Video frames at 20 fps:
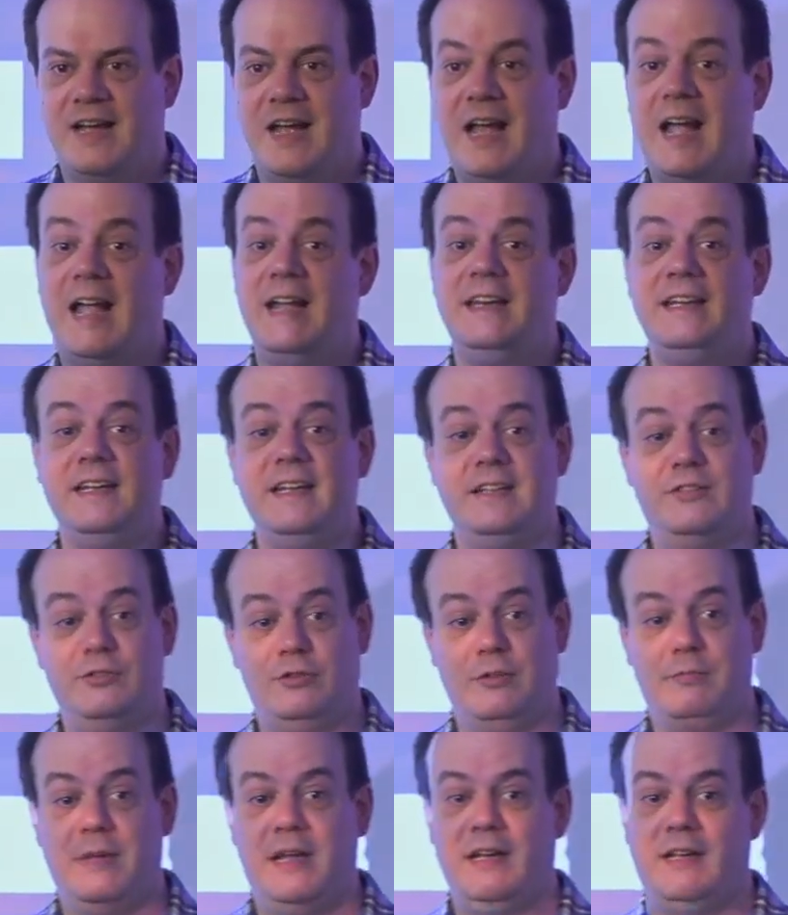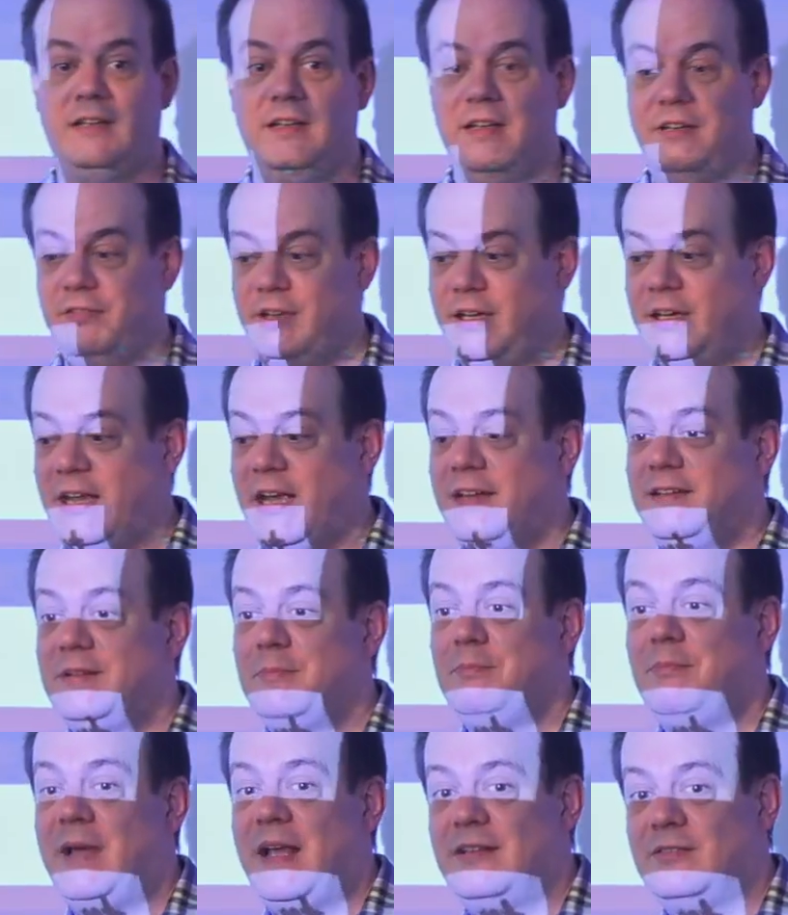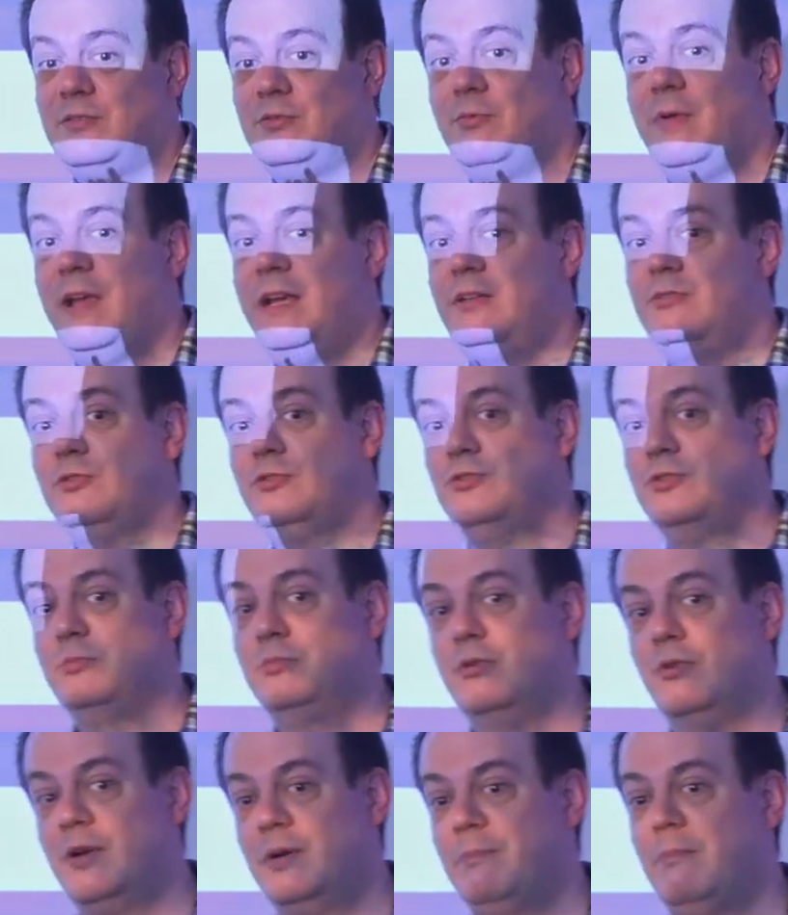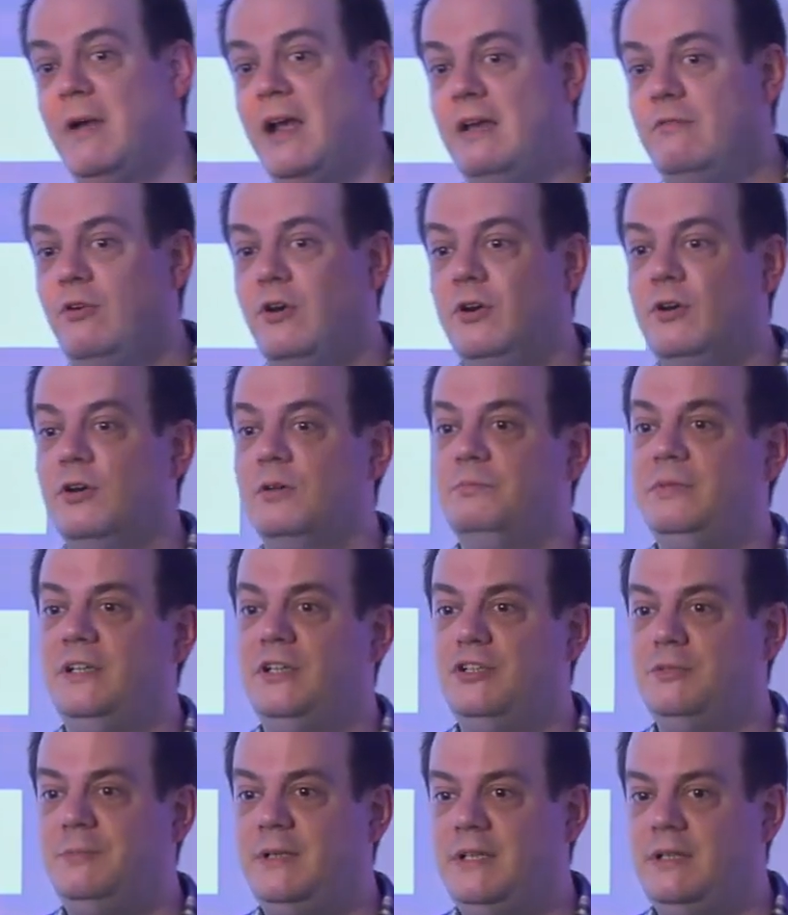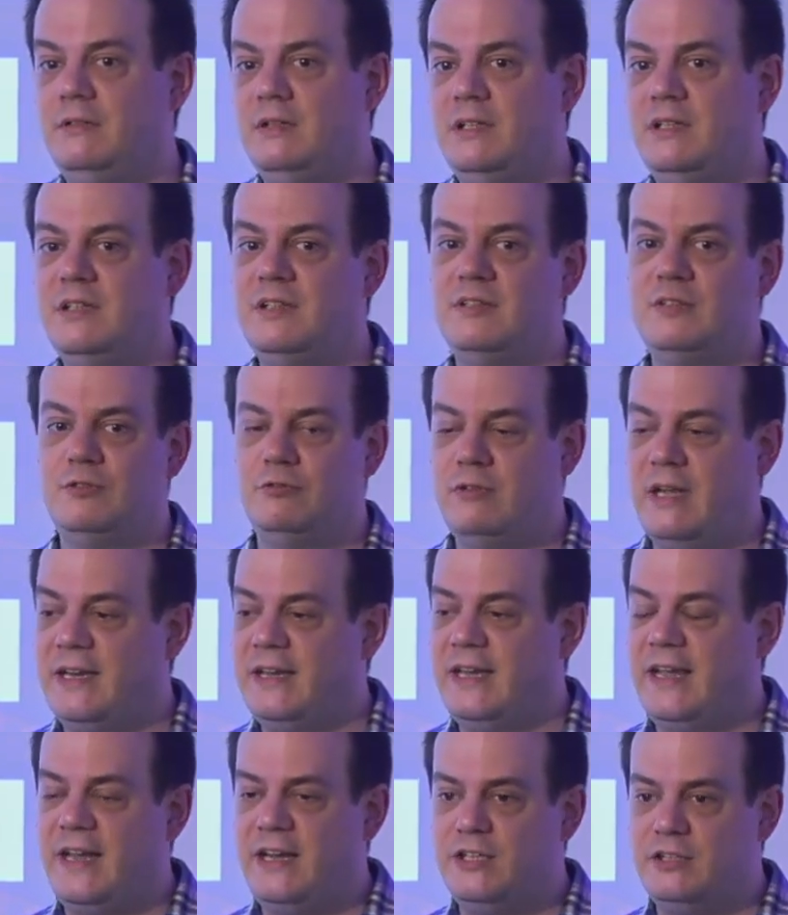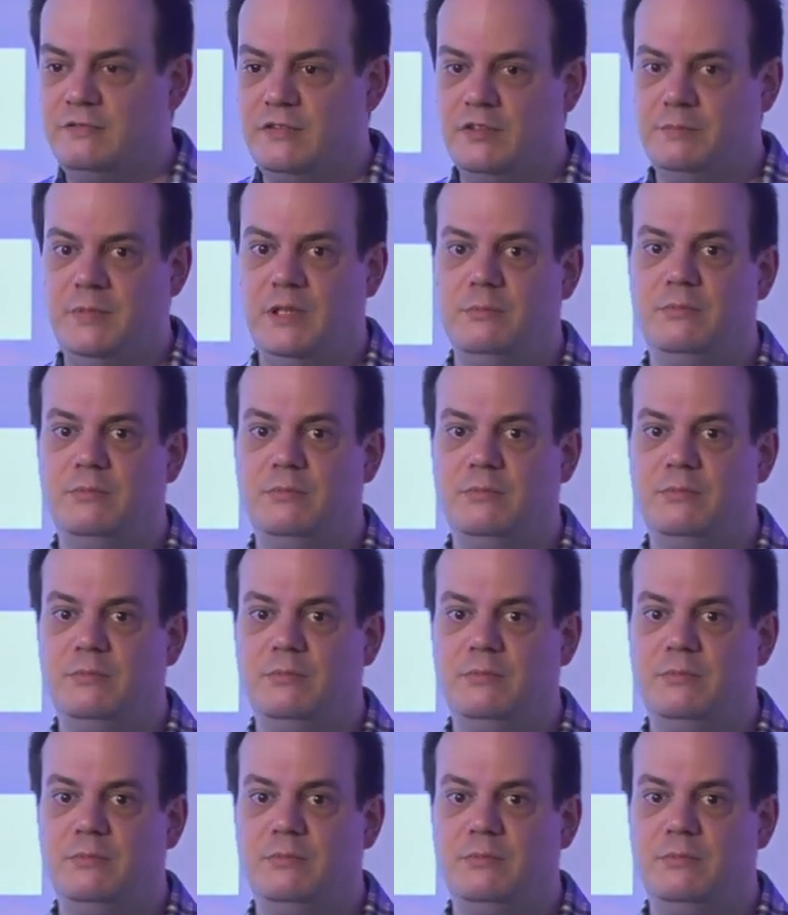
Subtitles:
I need to make a living, and the best way to support my work on PHPUnit is to engage with me